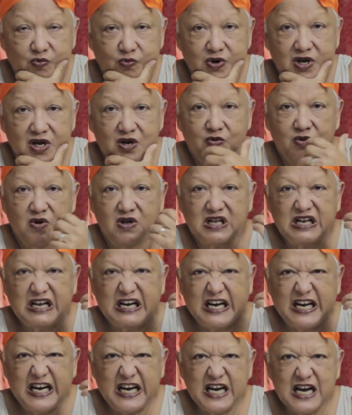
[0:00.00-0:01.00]
We will
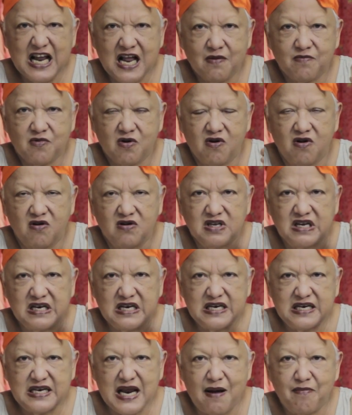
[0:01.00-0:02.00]
clean up all the
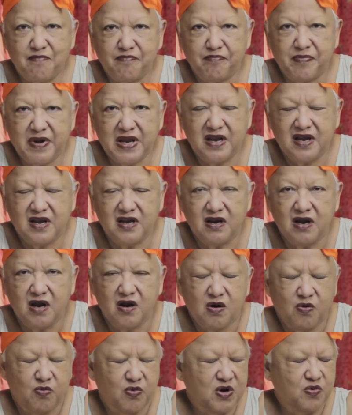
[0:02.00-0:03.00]
dumping,
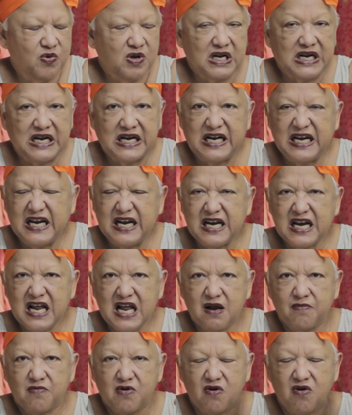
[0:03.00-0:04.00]
we will clean
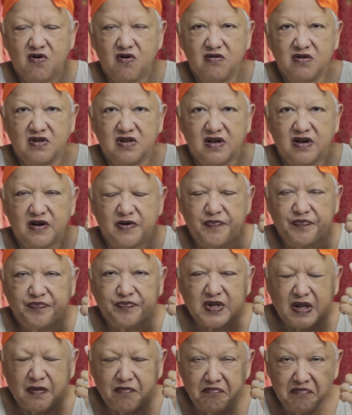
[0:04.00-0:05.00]
up all the
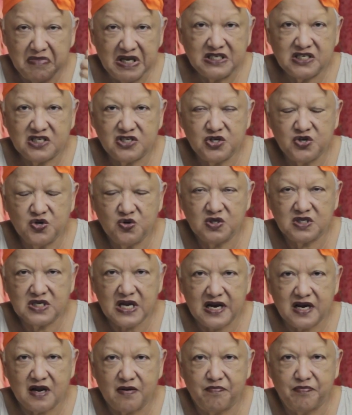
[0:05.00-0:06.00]
misuse
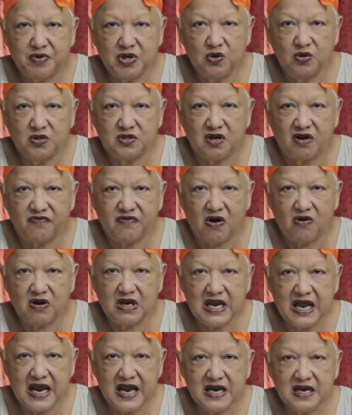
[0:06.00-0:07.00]
and abuse of our
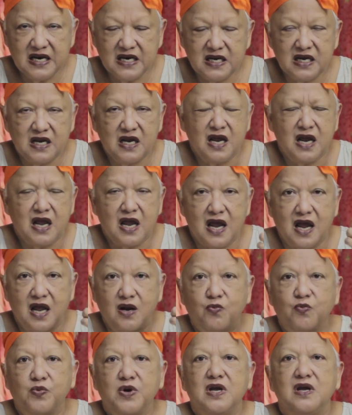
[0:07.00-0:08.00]
land,
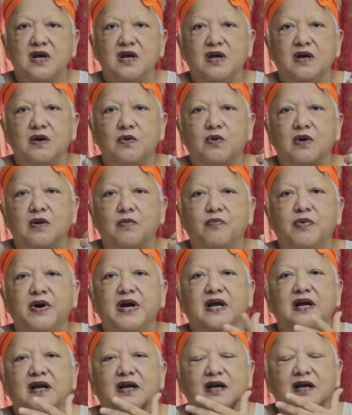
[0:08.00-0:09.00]
and we will
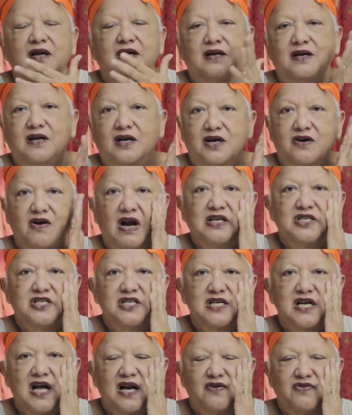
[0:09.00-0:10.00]
bring the
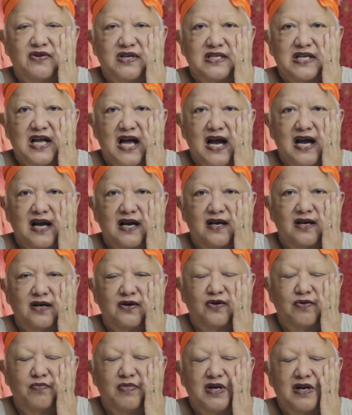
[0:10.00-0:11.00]
Kranji countryside
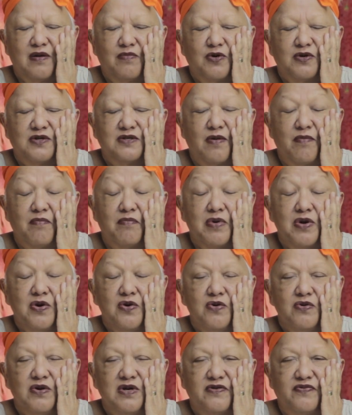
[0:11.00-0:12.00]
to be the most
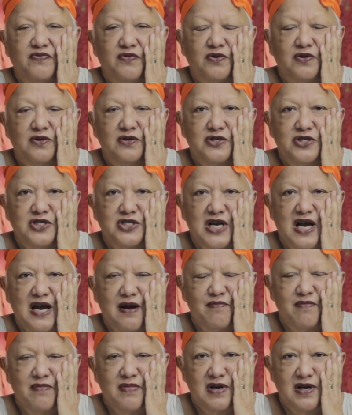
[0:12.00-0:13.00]
beautiful
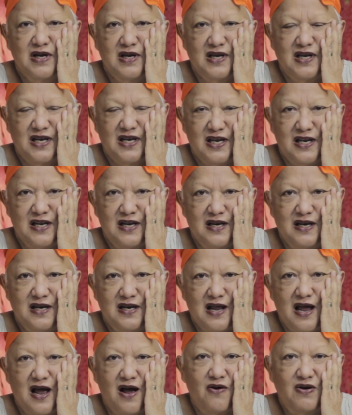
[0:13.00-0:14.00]
gem
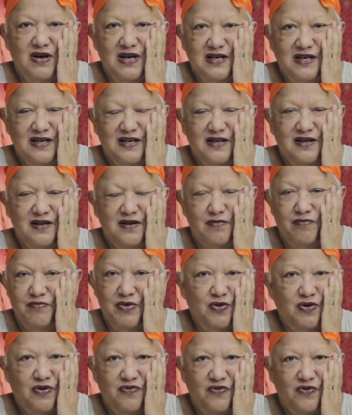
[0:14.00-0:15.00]
in our little
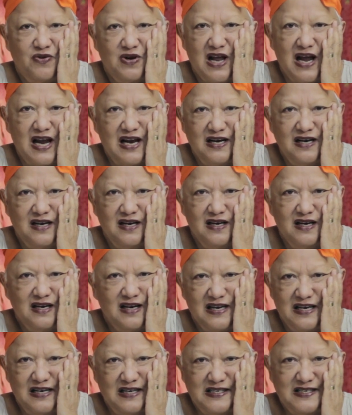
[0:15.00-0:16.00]
beautiful island
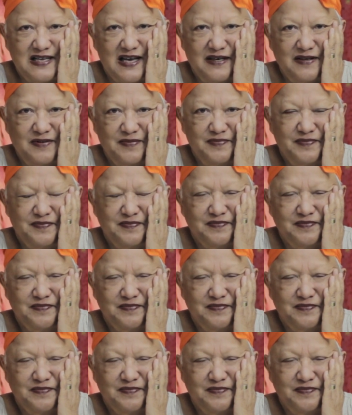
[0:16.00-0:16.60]
in the sun.